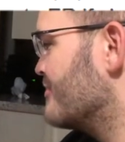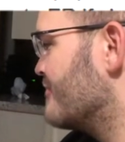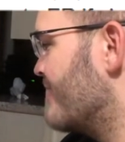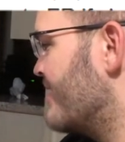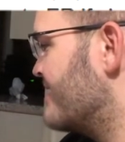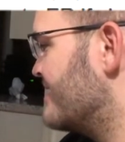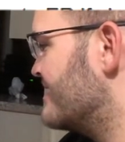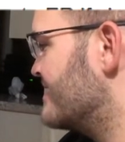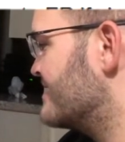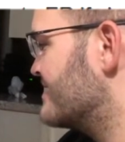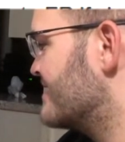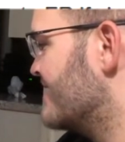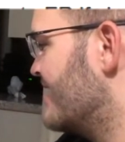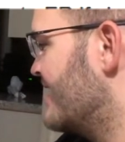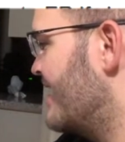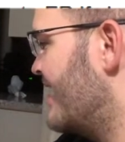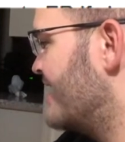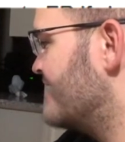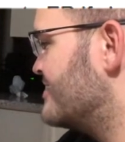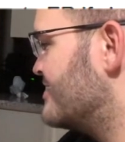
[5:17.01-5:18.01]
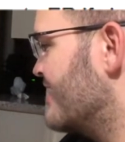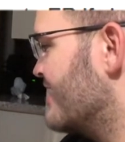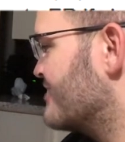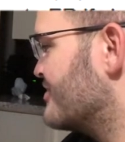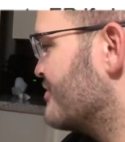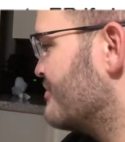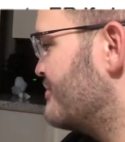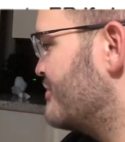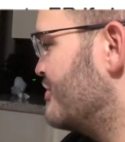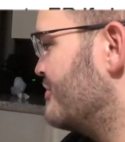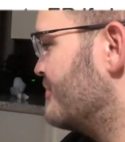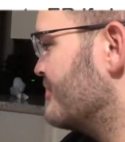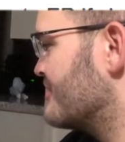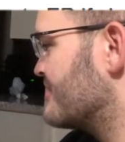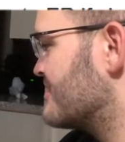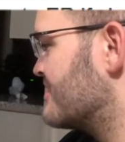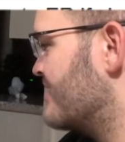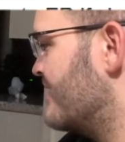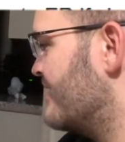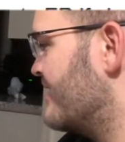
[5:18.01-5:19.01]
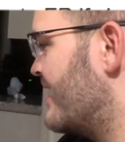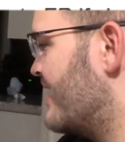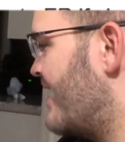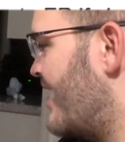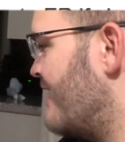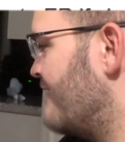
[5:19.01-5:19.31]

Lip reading: redness. I checked her pupils and all that.